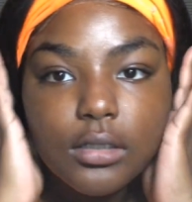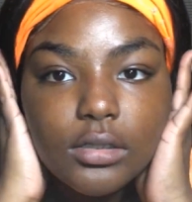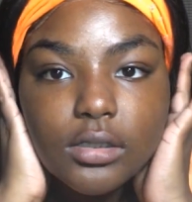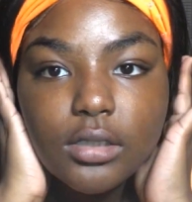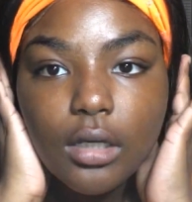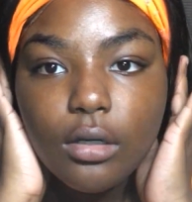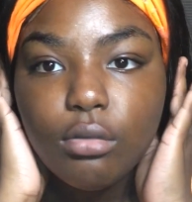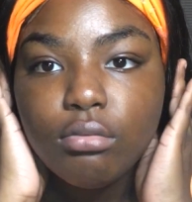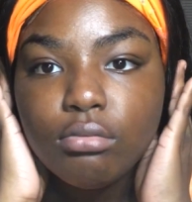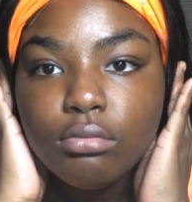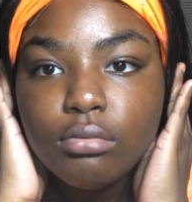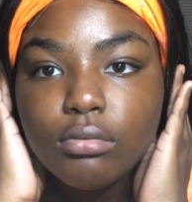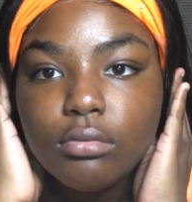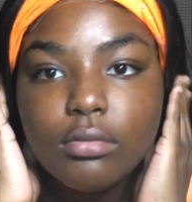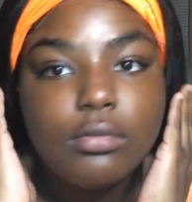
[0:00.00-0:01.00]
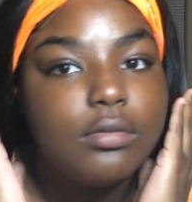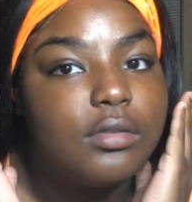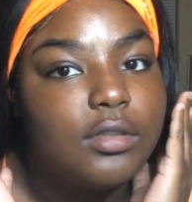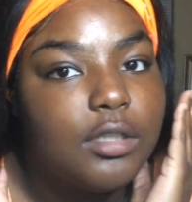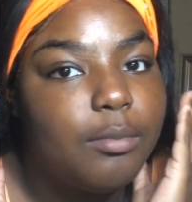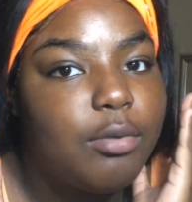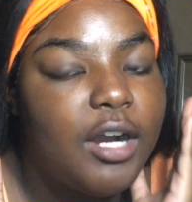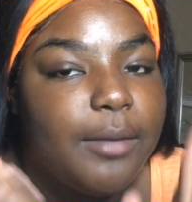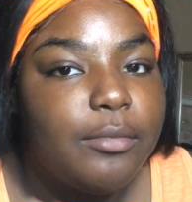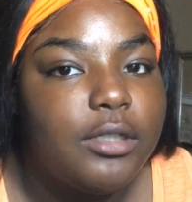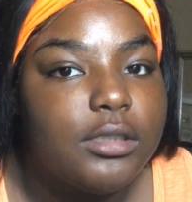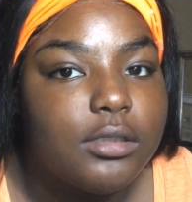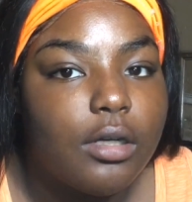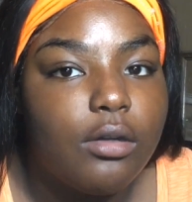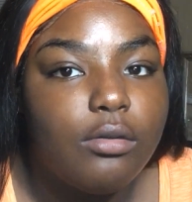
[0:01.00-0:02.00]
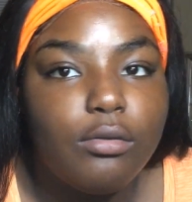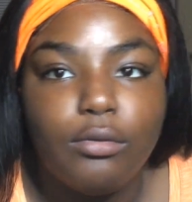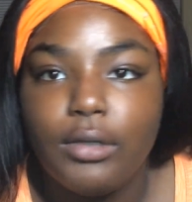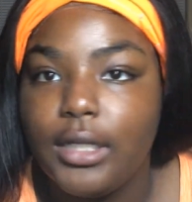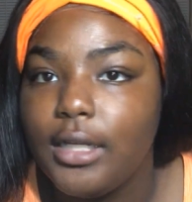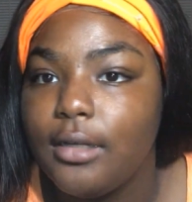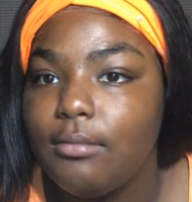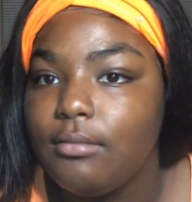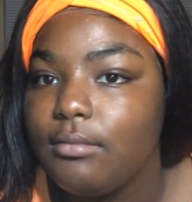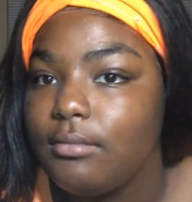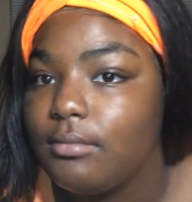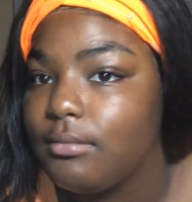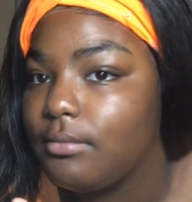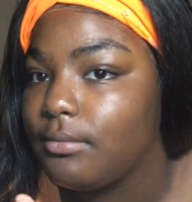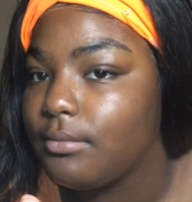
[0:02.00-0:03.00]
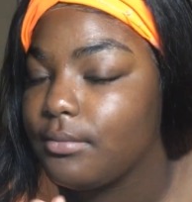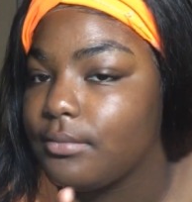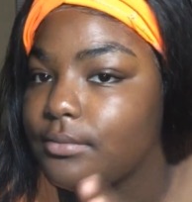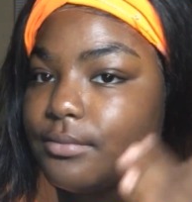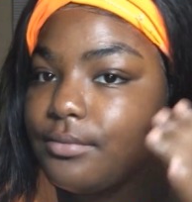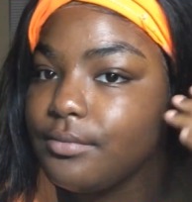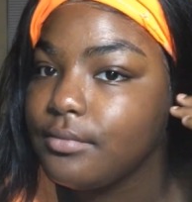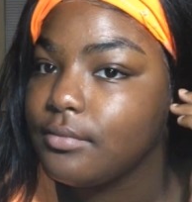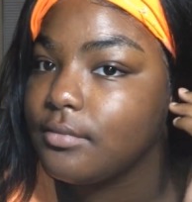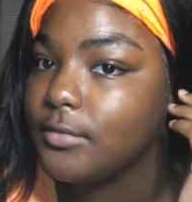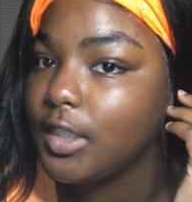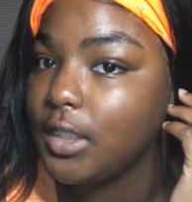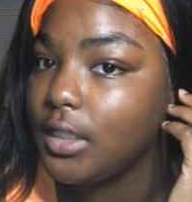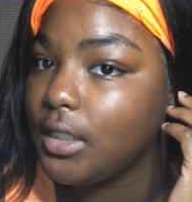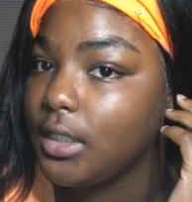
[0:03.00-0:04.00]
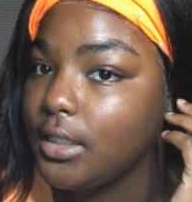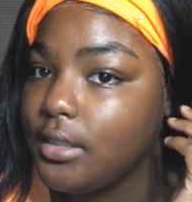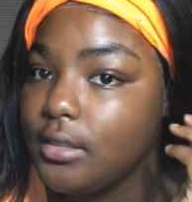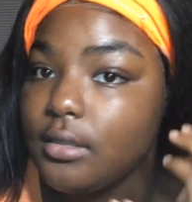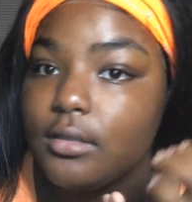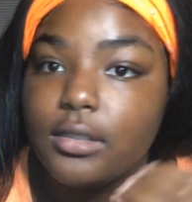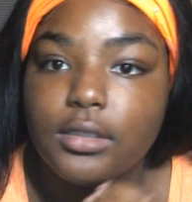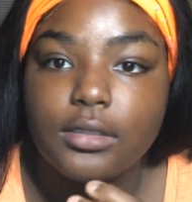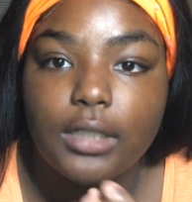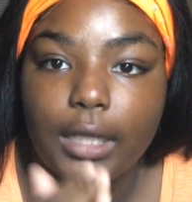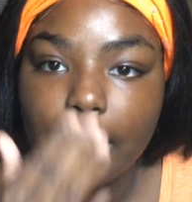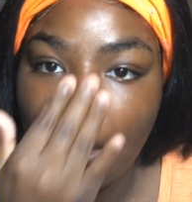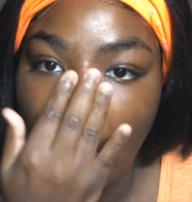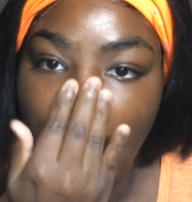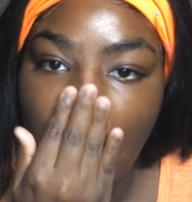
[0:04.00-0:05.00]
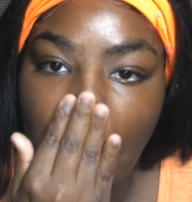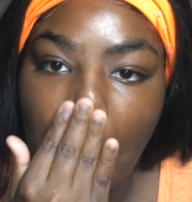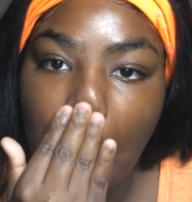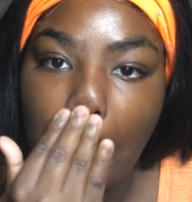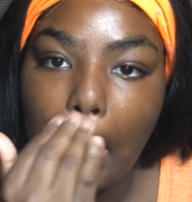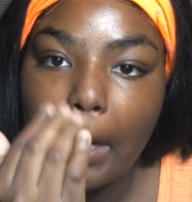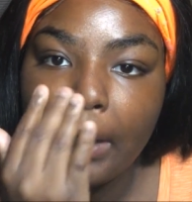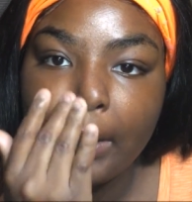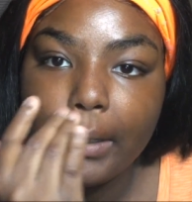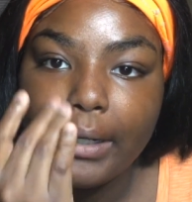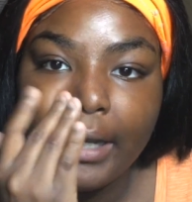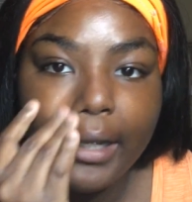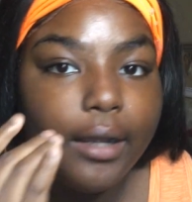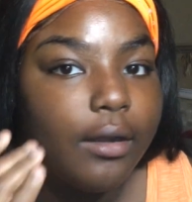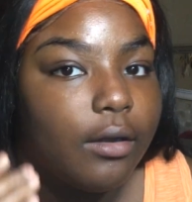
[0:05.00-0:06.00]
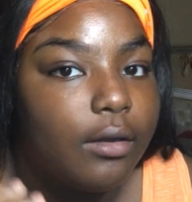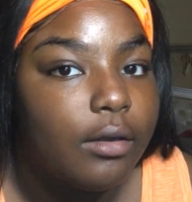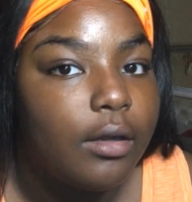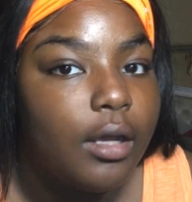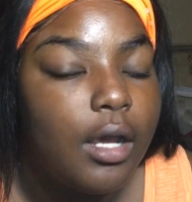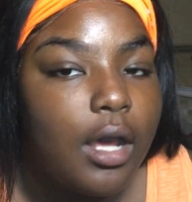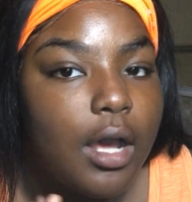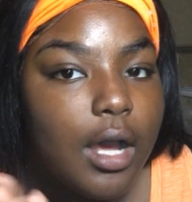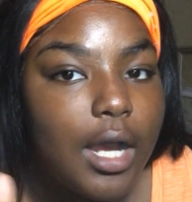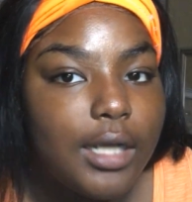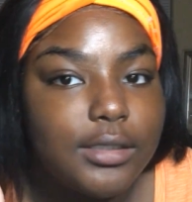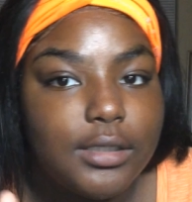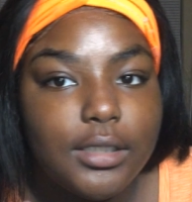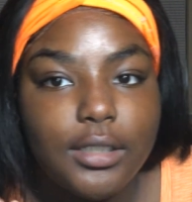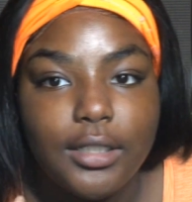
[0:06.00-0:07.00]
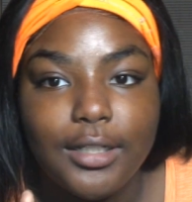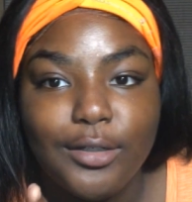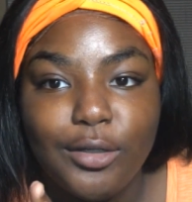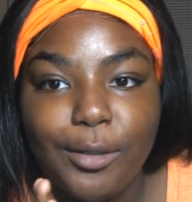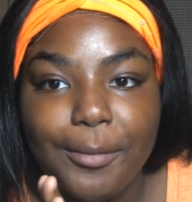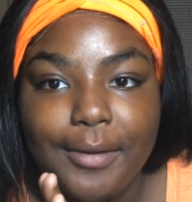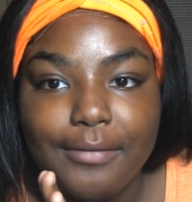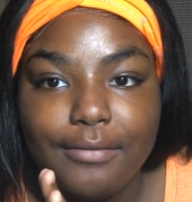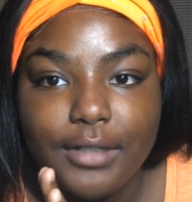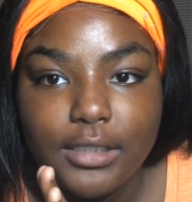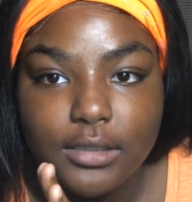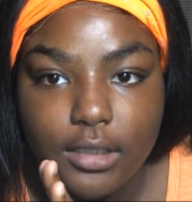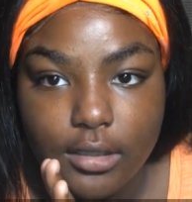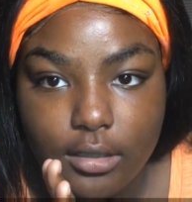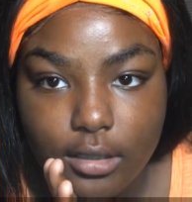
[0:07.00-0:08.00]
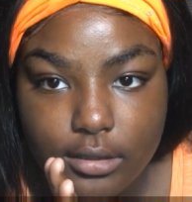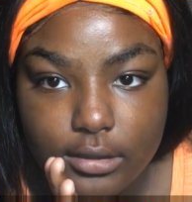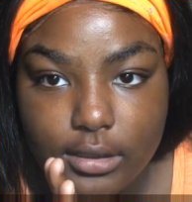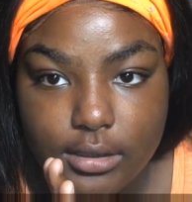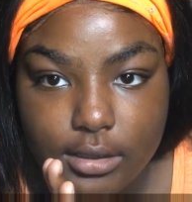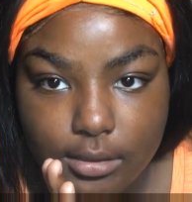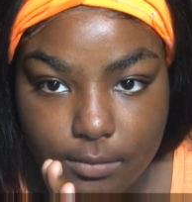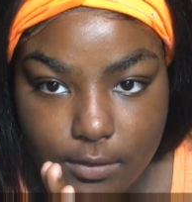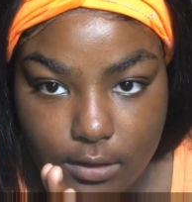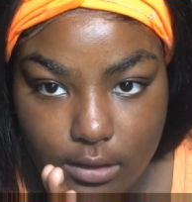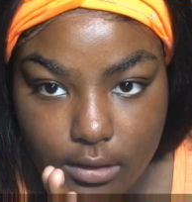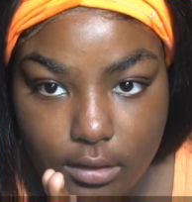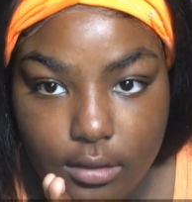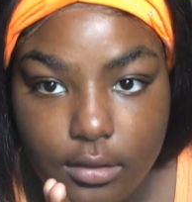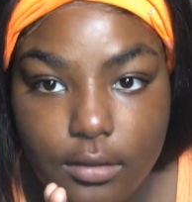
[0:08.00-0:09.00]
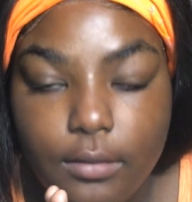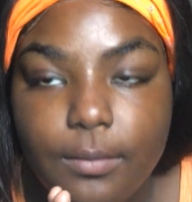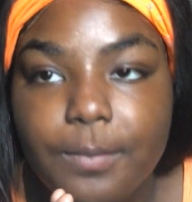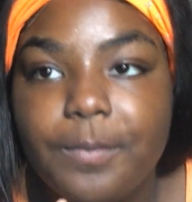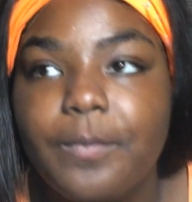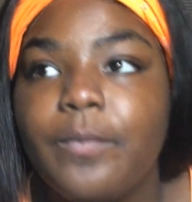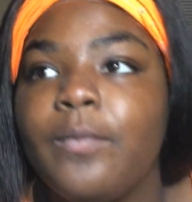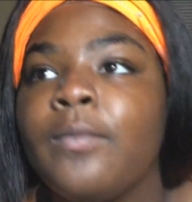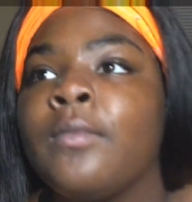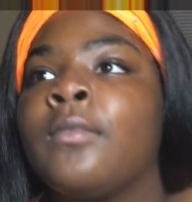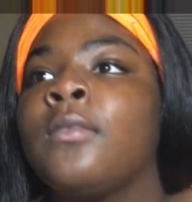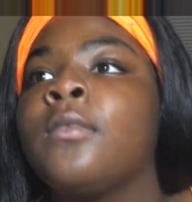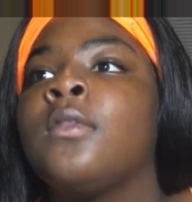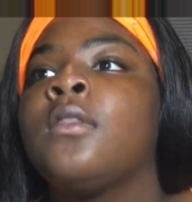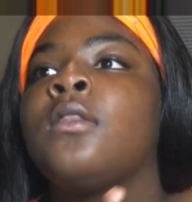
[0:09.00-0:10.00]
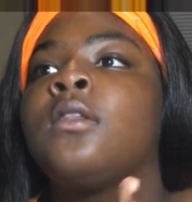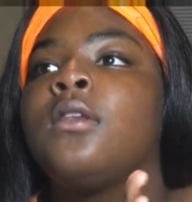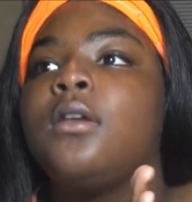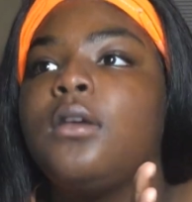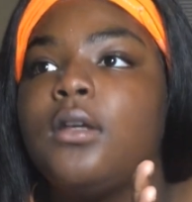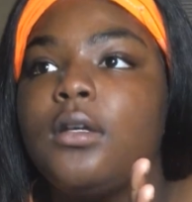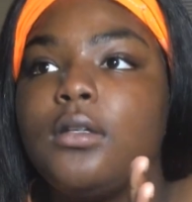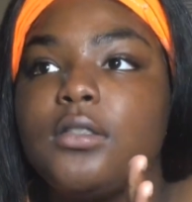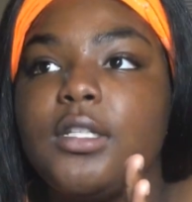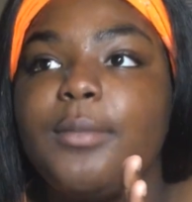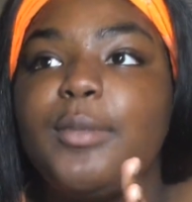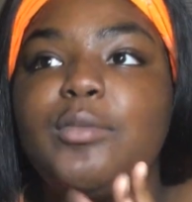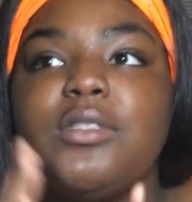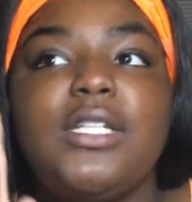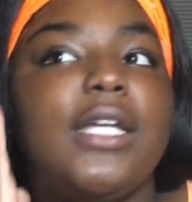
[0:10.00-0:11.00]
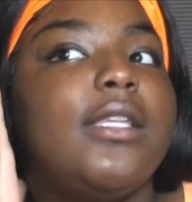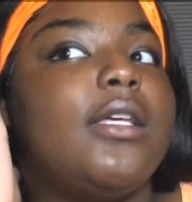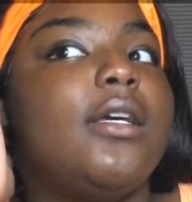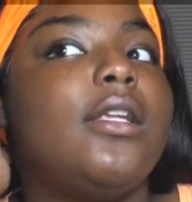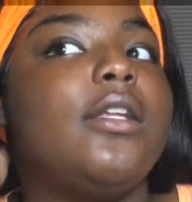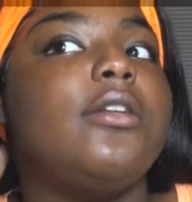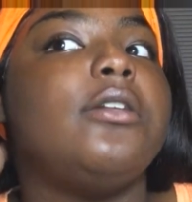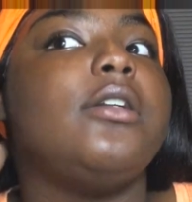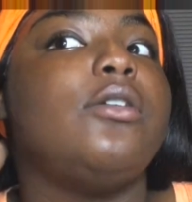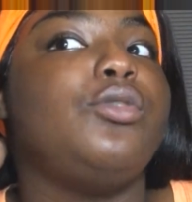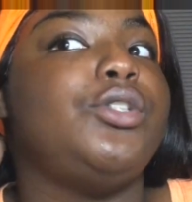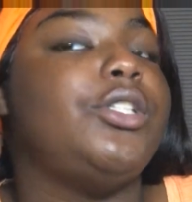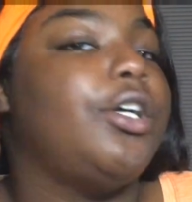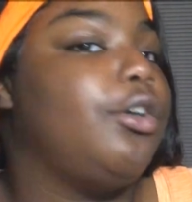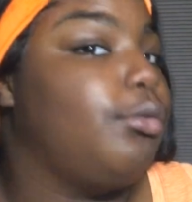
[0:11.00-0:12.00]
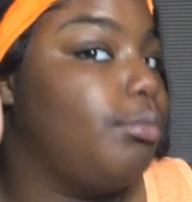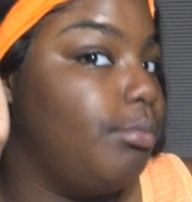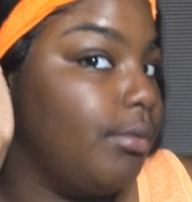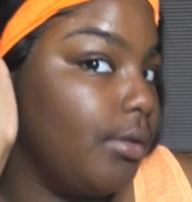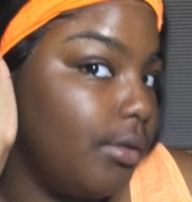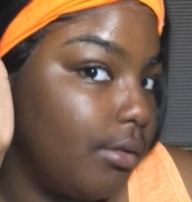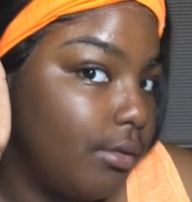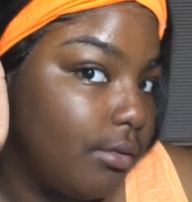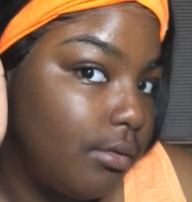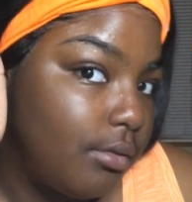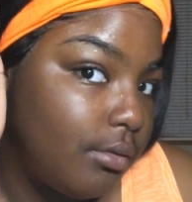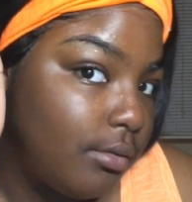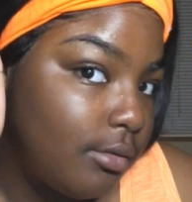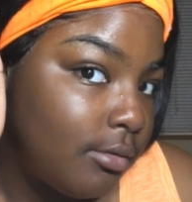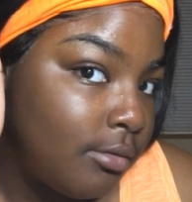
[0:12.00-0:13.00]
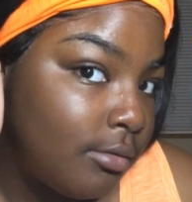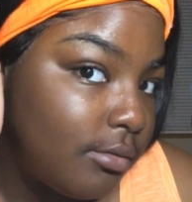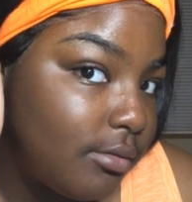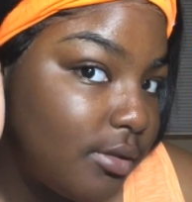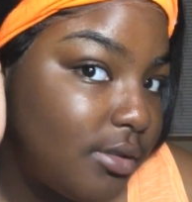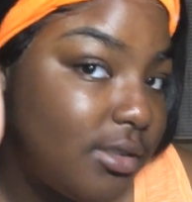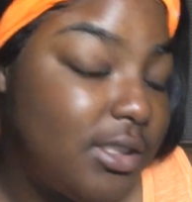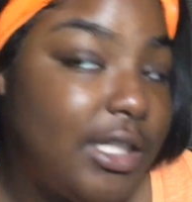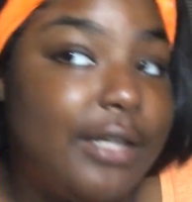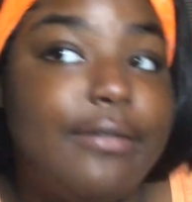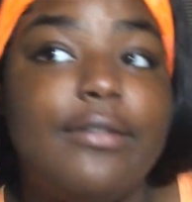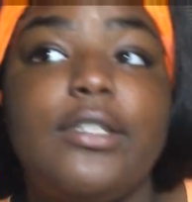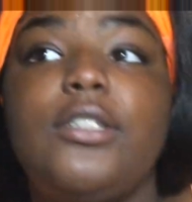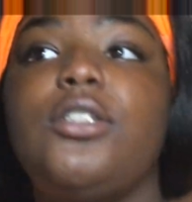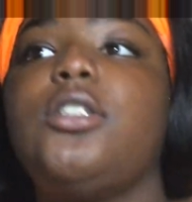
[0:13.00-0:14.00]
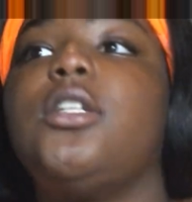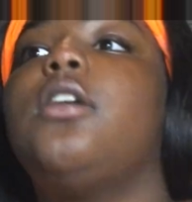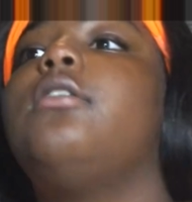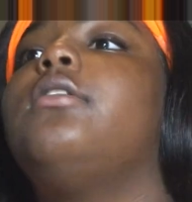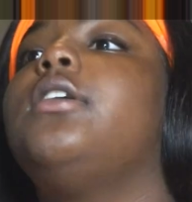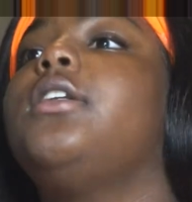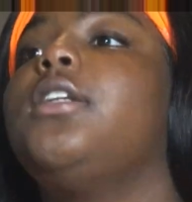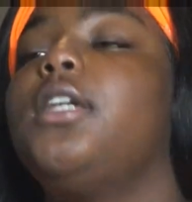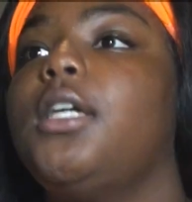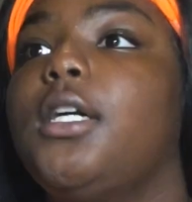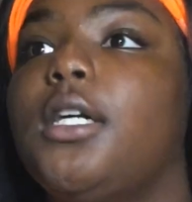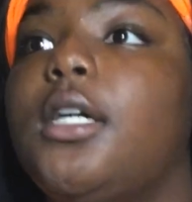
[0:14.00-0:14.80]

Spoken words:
So the primer is on and glitter is like there. I see glitter on my face. Can y'all see some of the glitter? Some people said the glitter don't show, but it's definitely showing.